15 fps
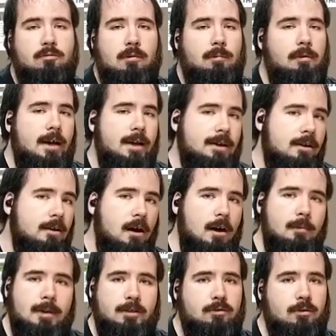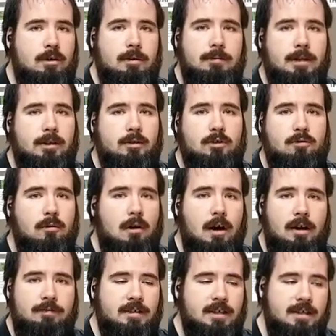reply to comments or anything too
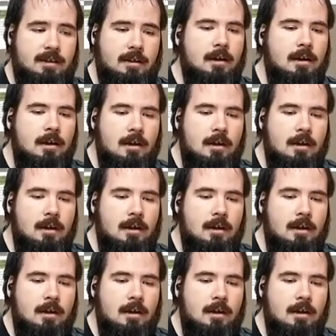often,